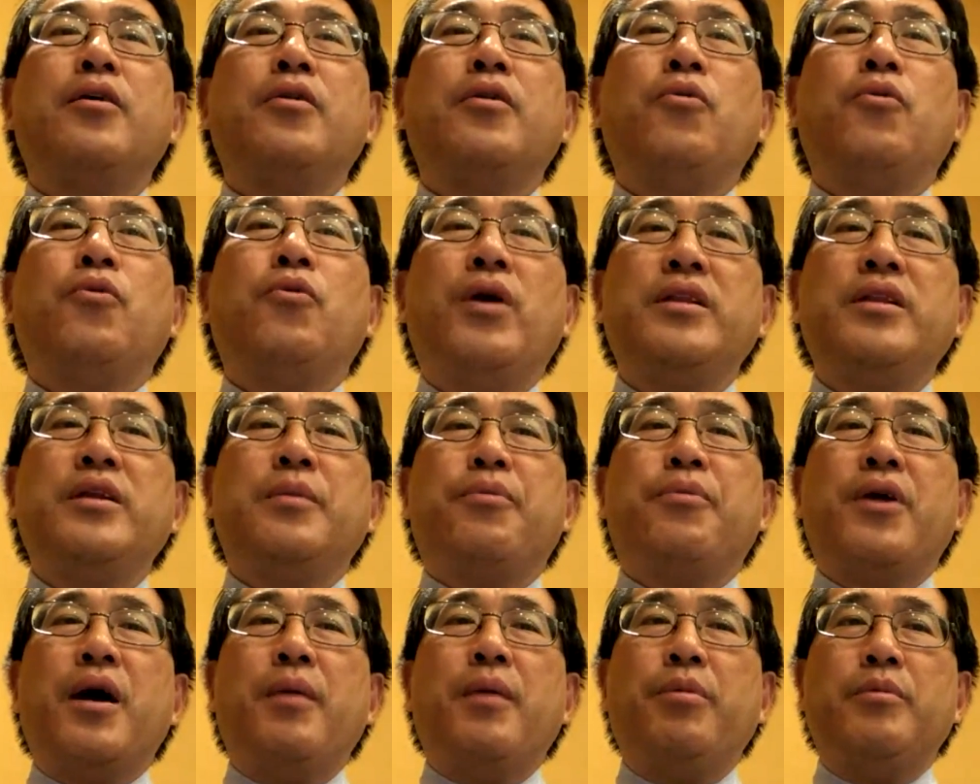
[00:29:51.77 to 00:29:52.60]
One of the
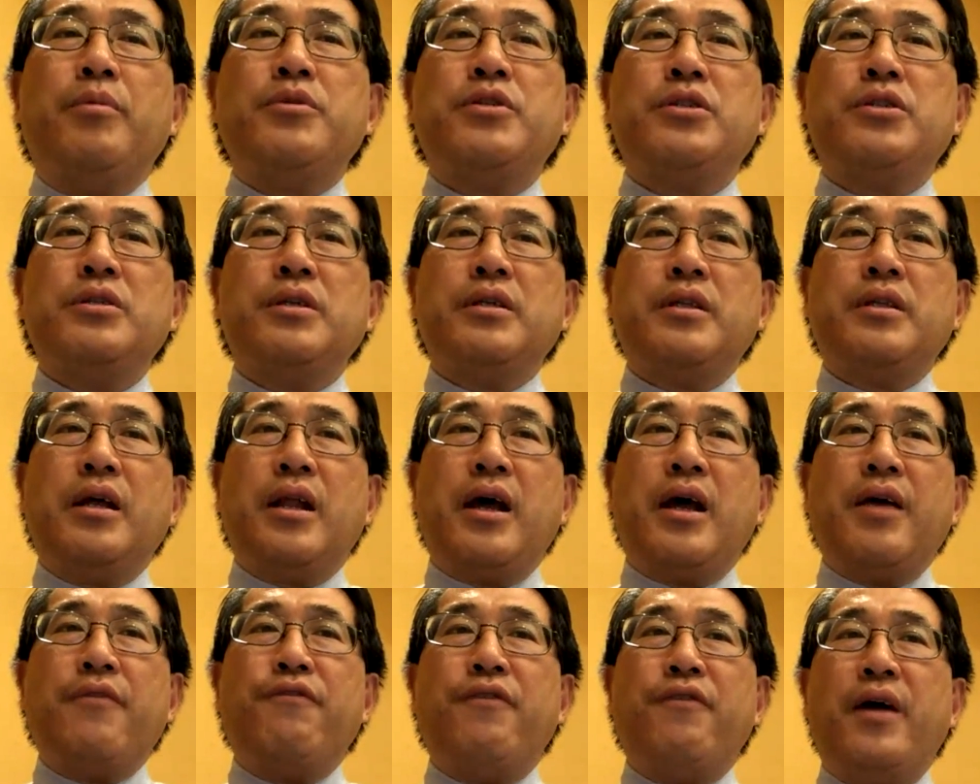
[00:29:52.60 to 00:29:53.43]
problems
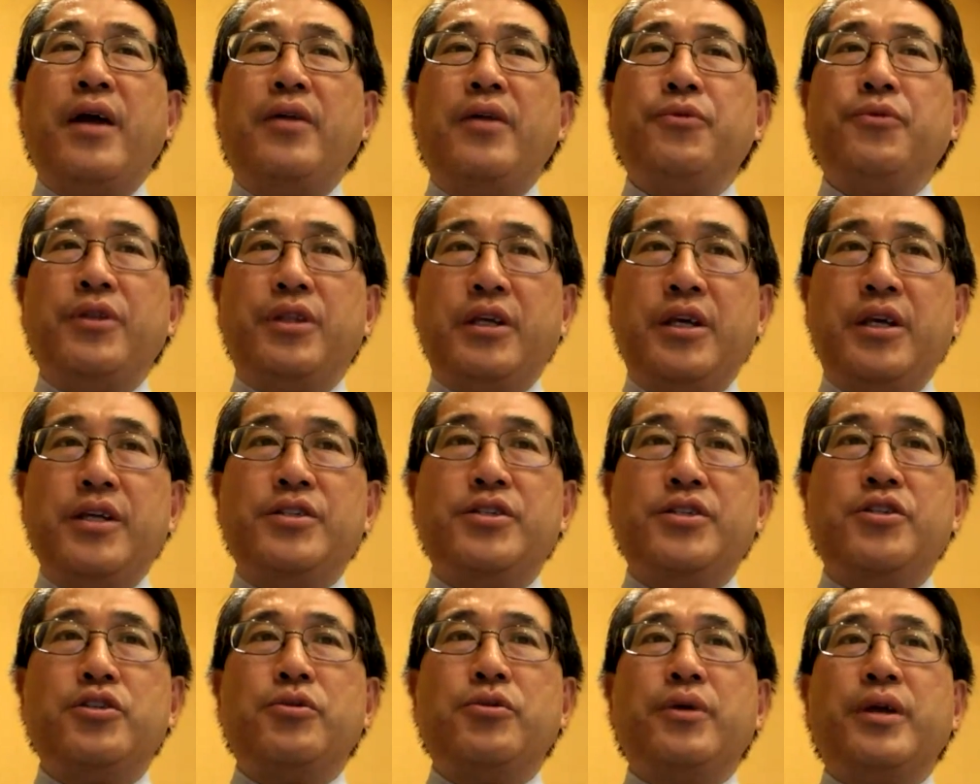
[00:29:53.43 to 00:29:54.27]
that I find with
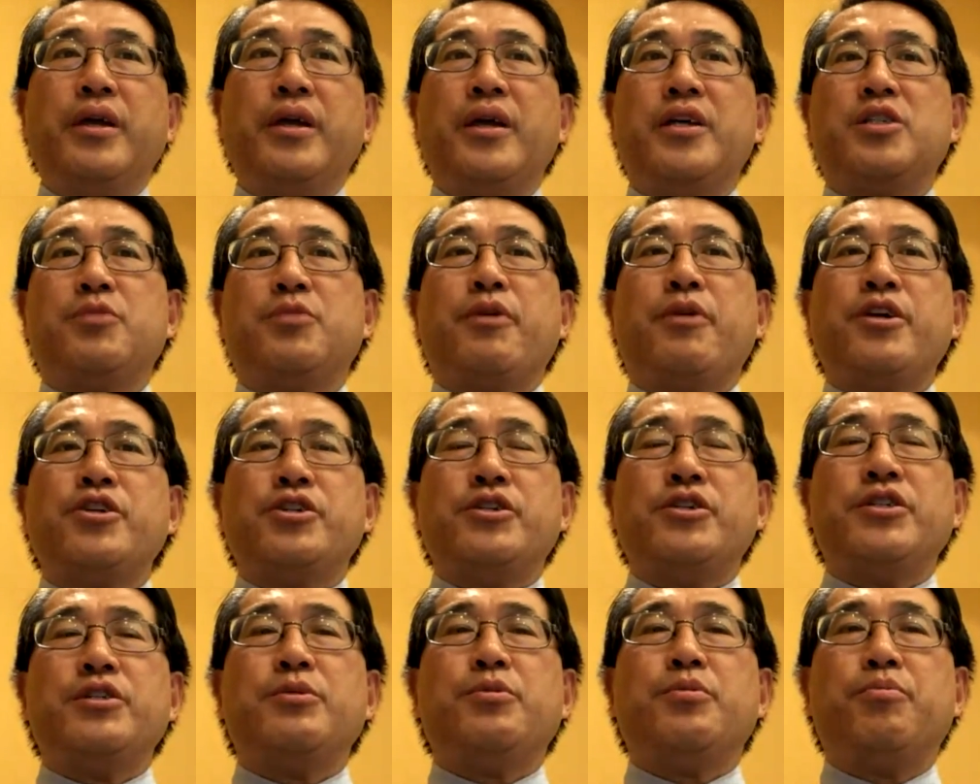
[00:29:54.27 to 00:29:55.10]
kids doing
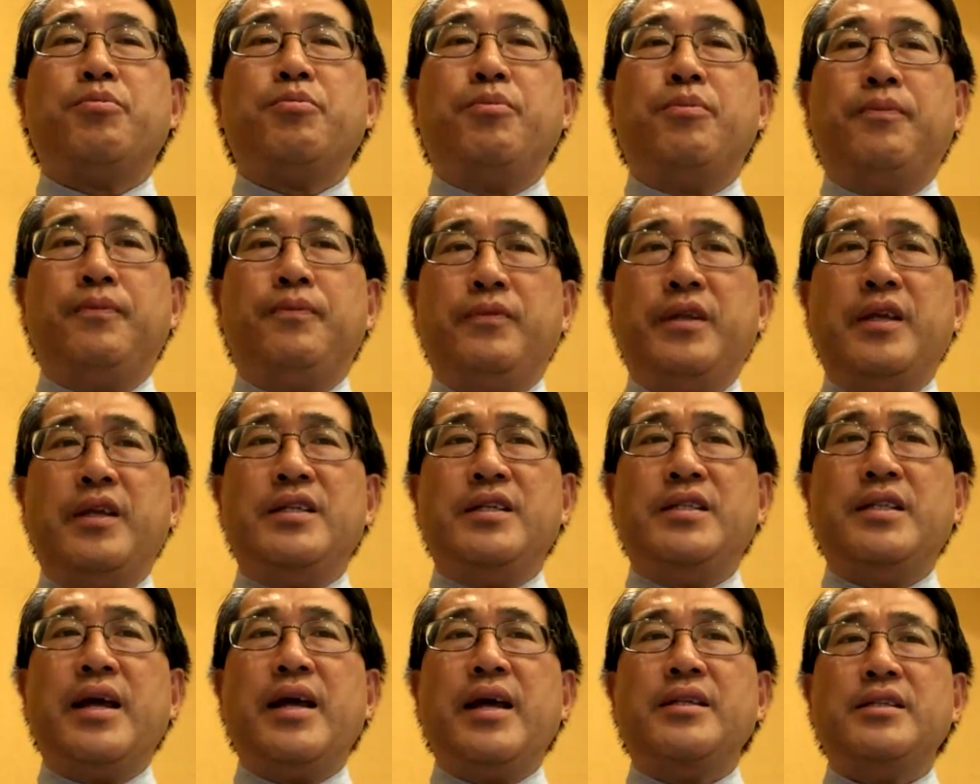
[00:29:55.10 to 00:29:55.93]
expressions
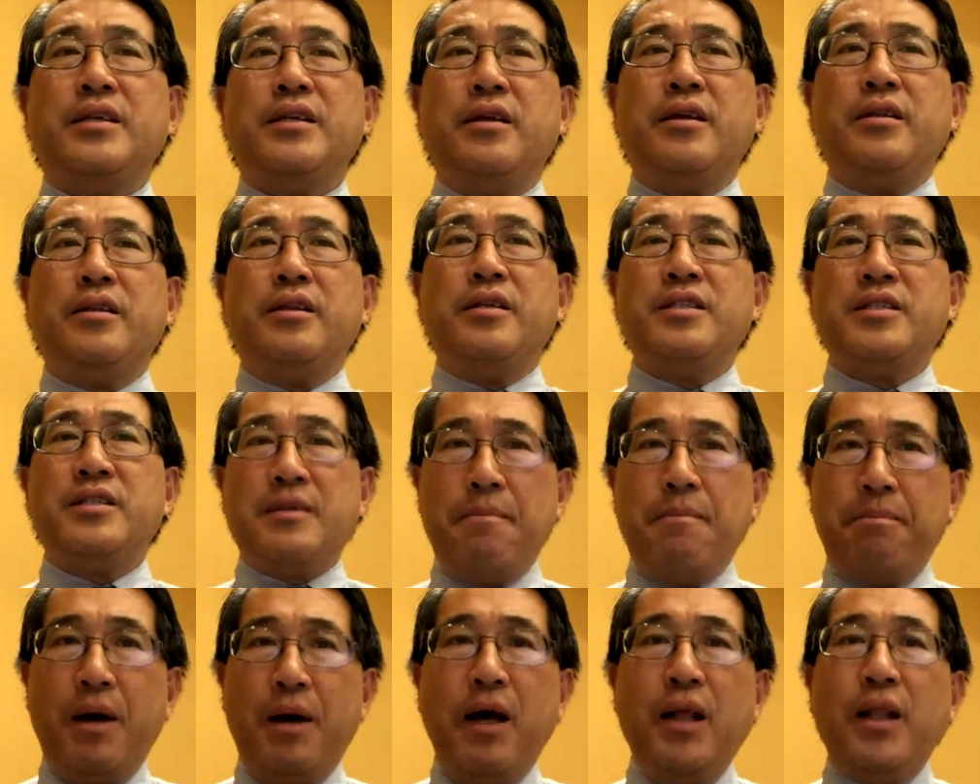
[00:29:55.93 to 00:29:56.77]
is that the
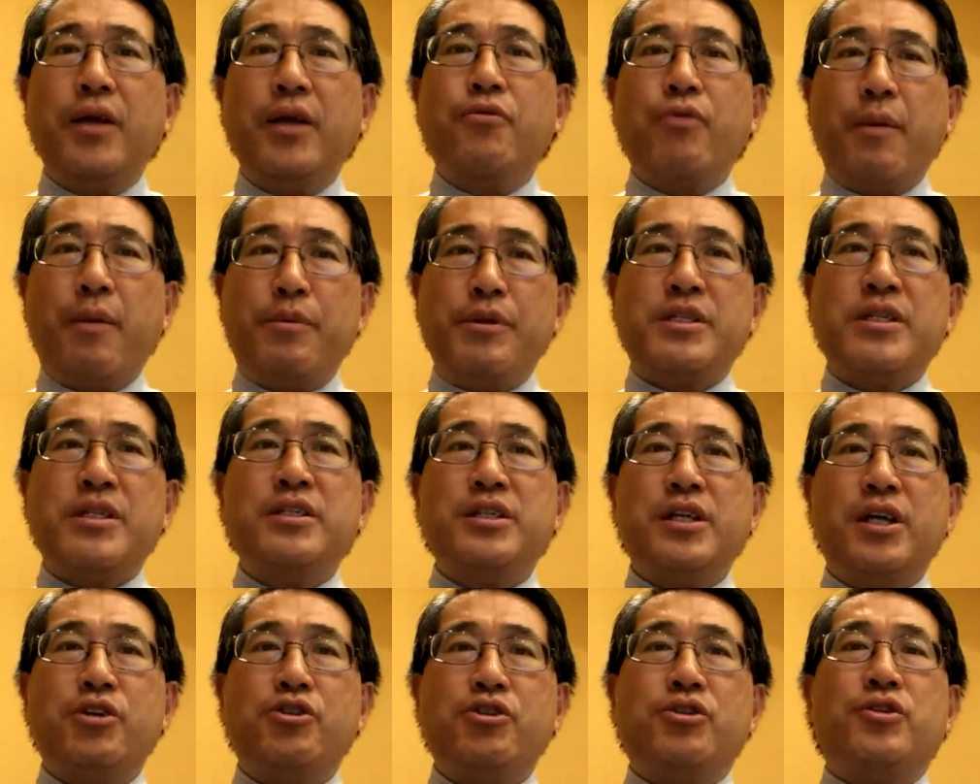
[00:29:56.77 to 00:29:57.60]
symbolic
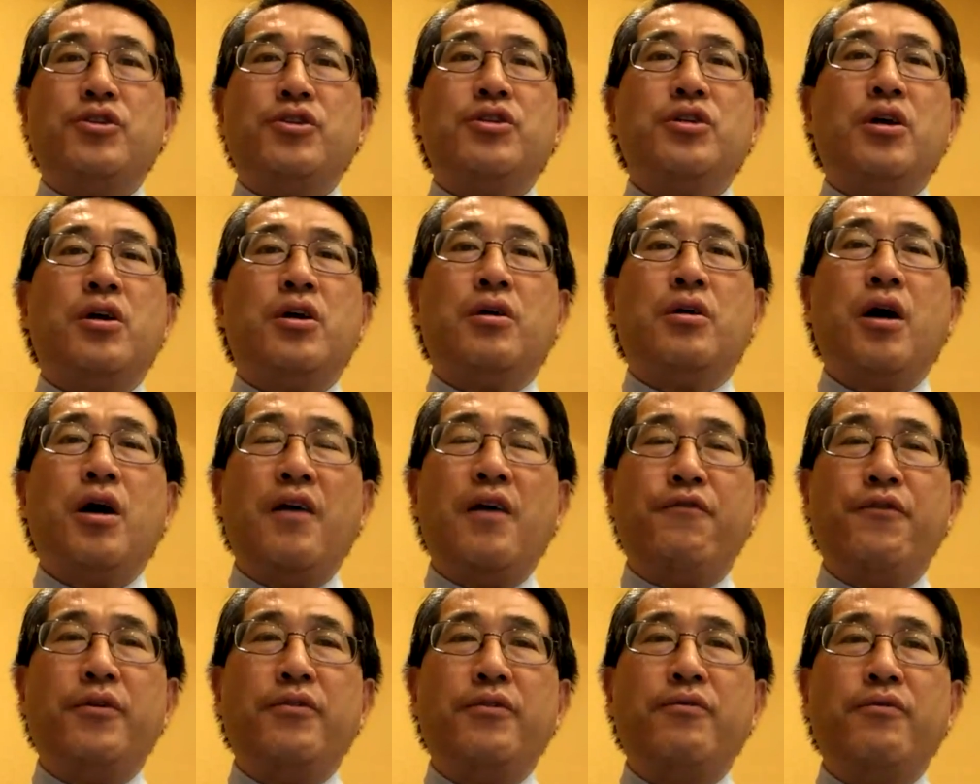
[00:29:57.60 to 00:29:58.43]
representations are
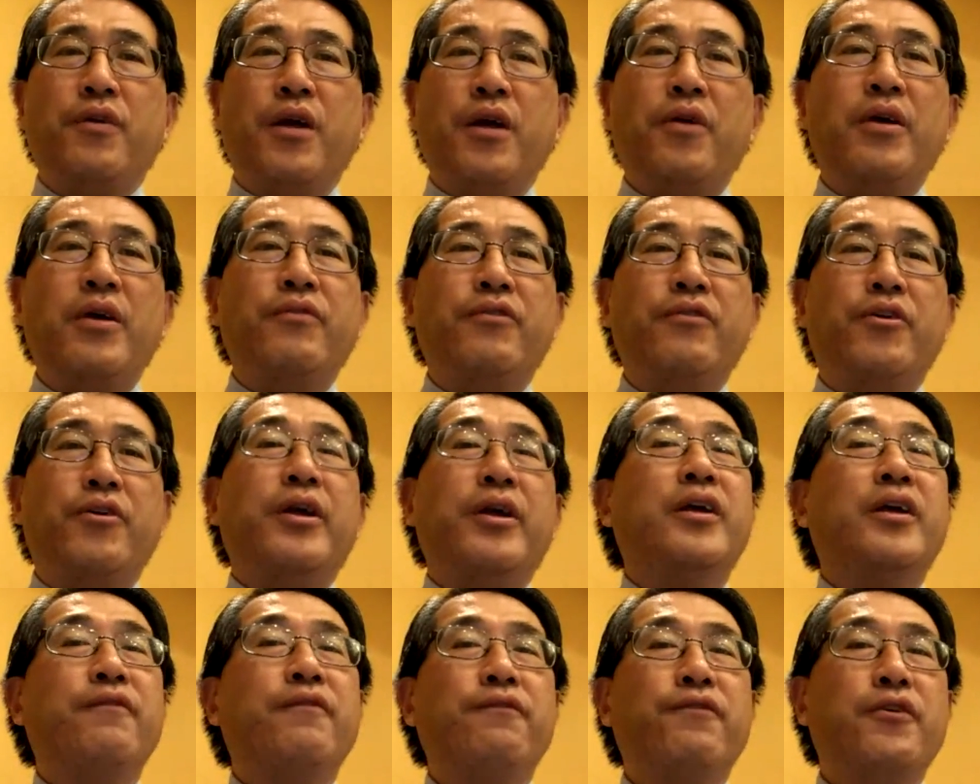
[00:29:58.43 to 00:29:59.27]
often very,
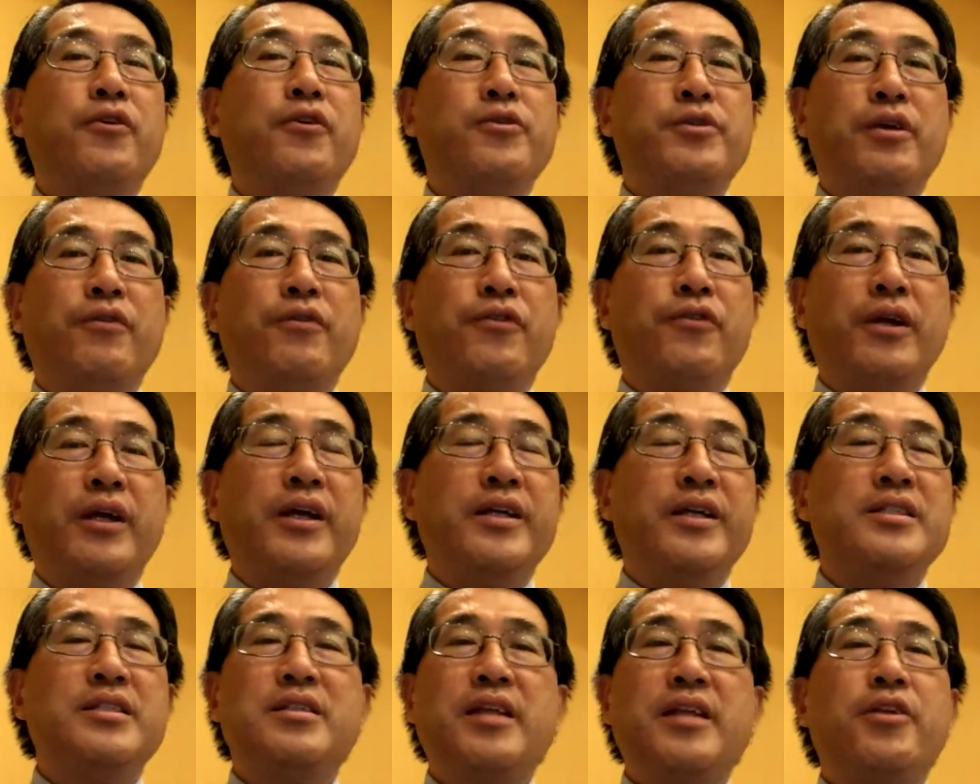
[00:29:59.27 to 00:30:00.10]
very confusing for
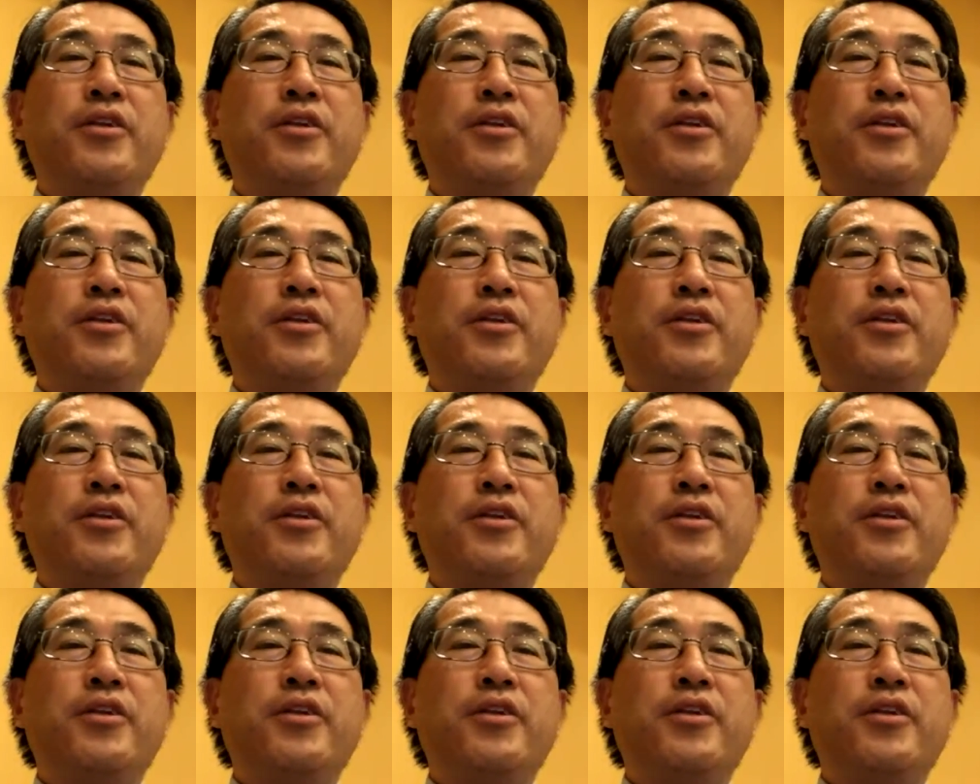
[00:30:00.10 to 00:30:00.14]
kids.